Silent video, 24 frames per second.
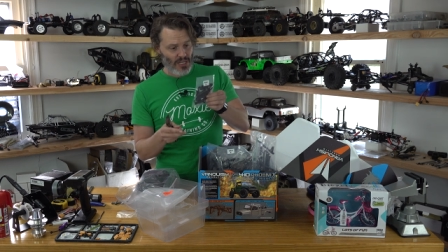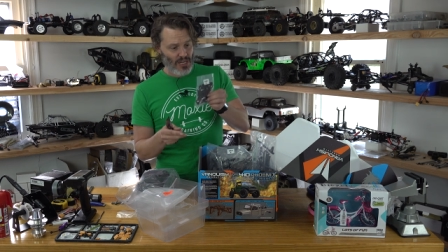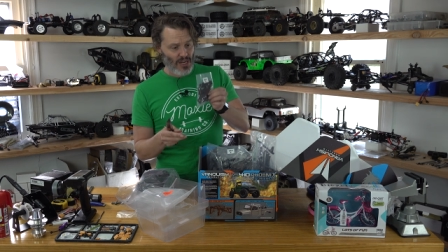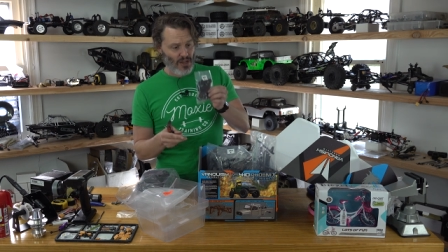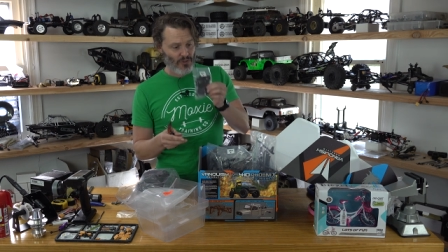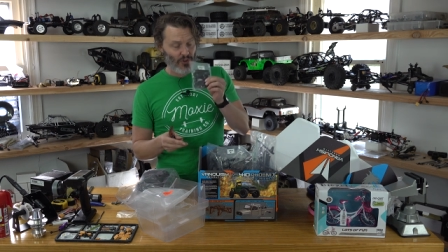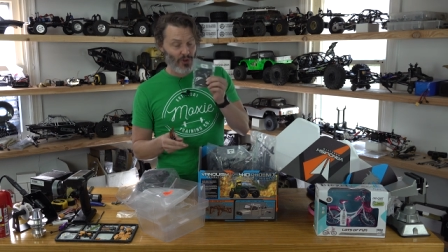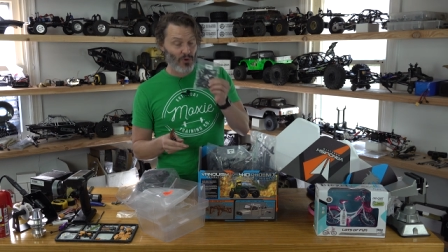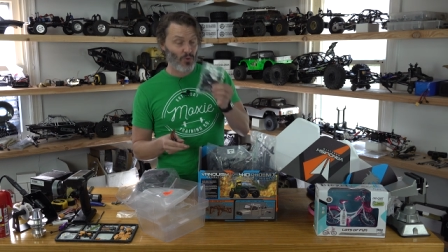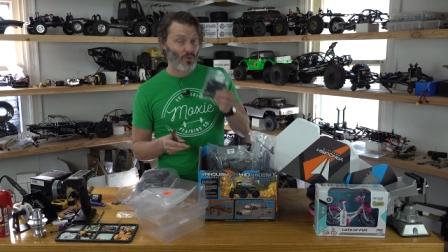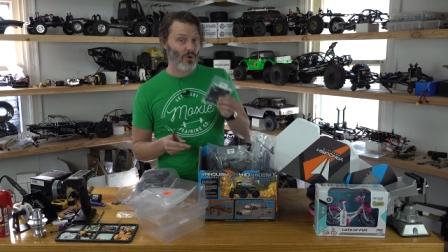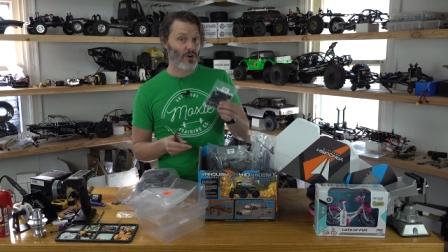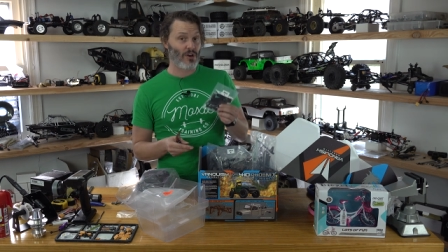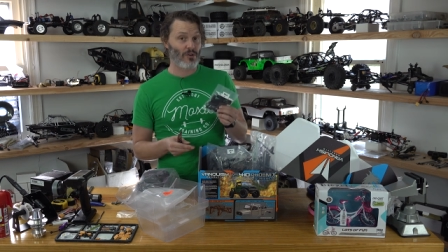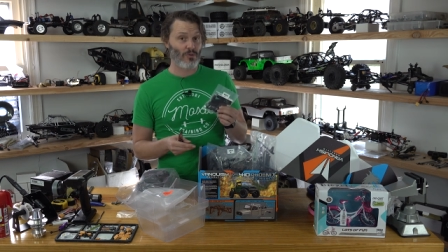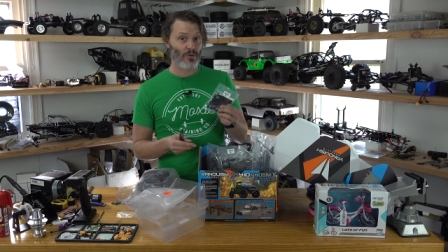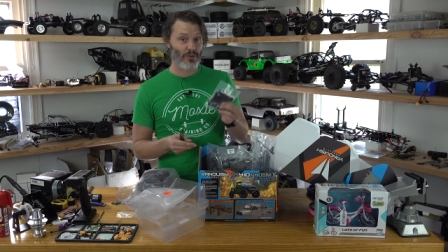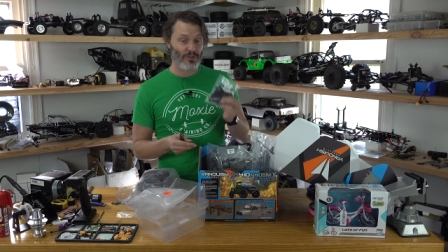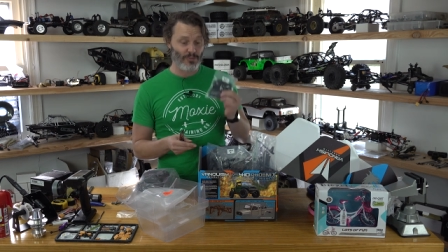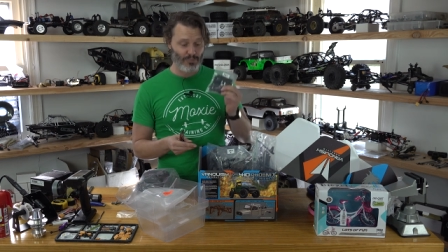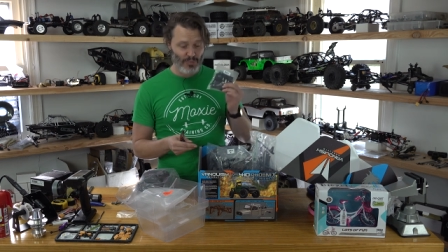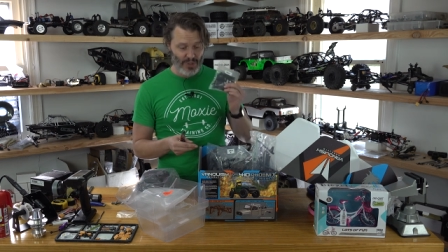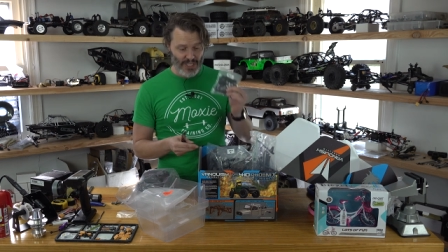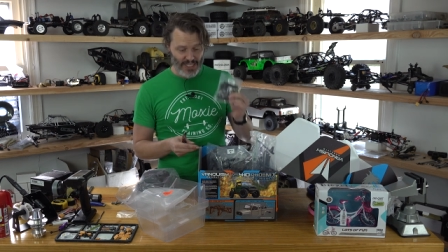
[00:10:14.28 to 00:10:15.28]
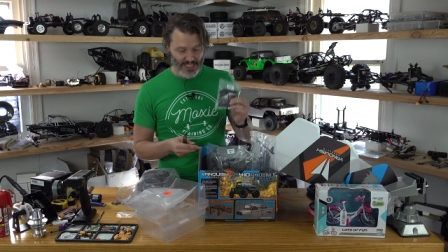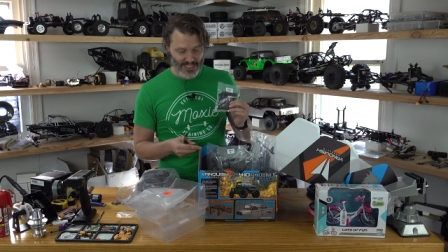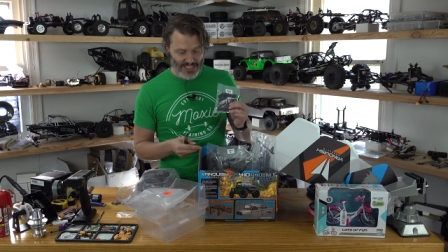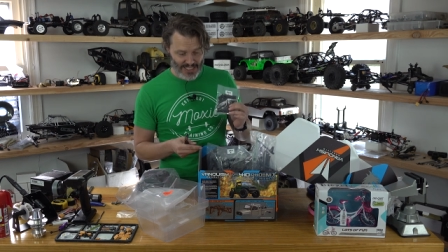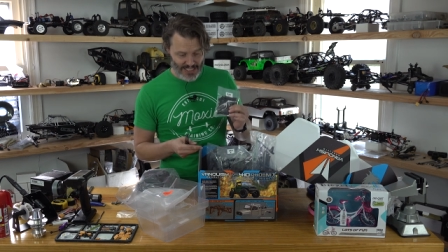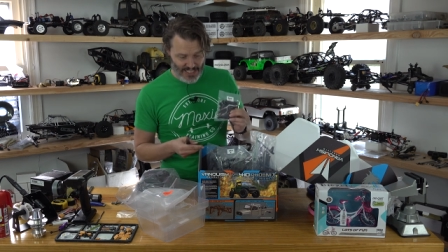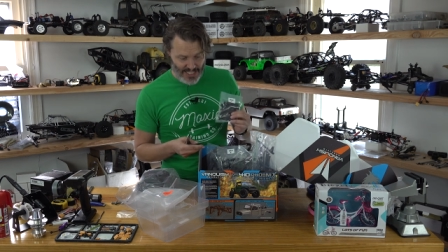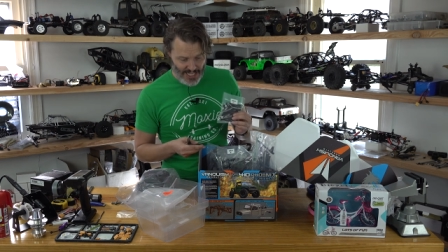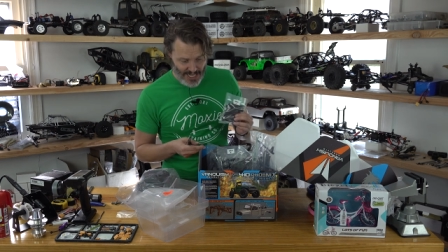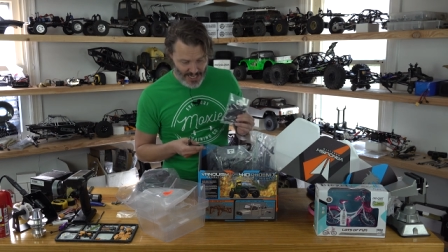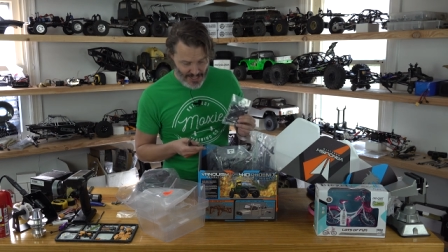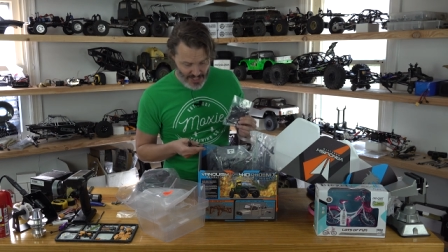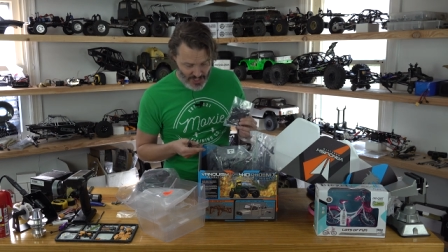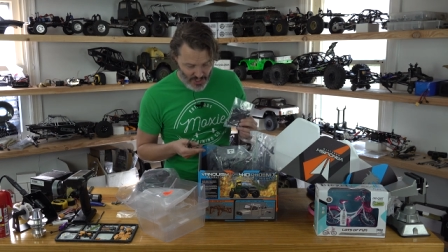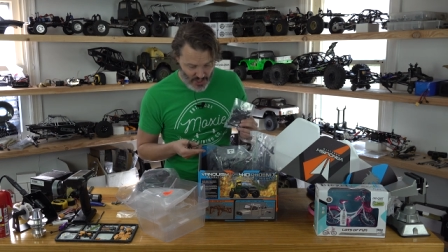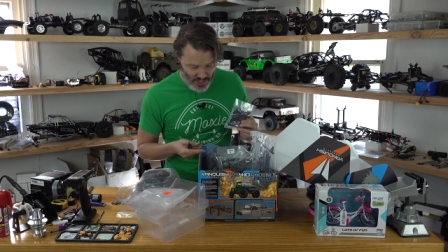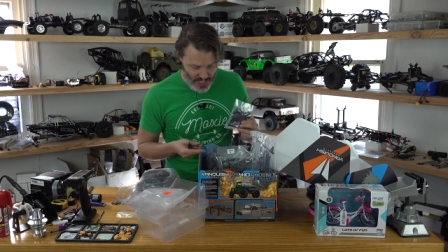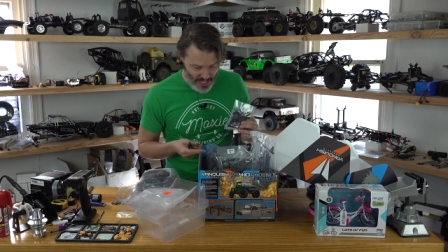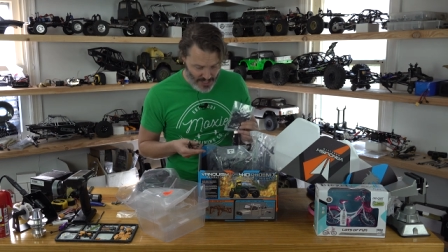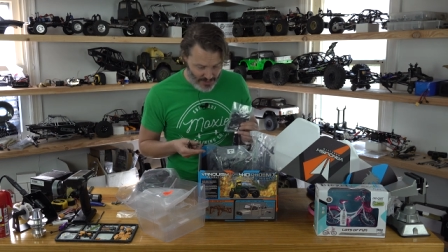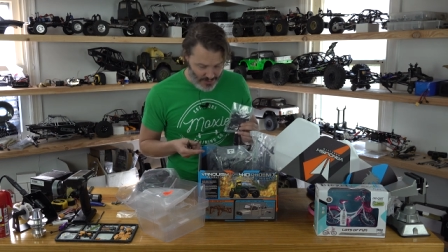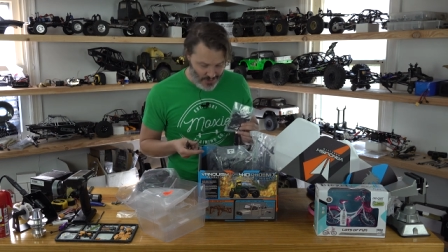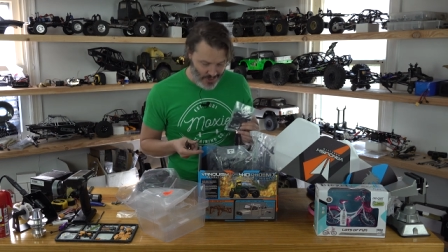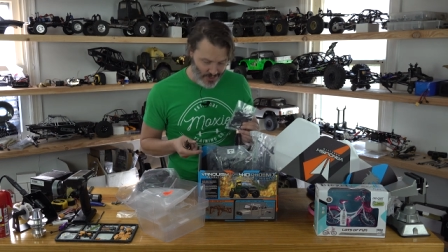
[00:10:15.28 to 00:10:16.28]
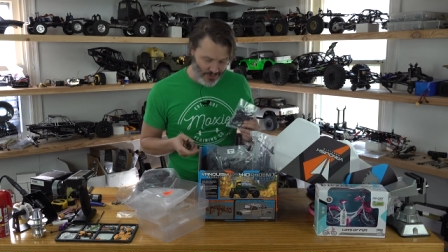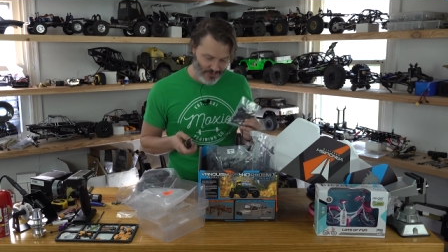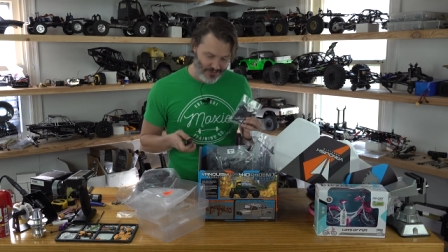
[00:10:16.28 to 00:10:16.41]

nothing wrong with plastic sliding shafts.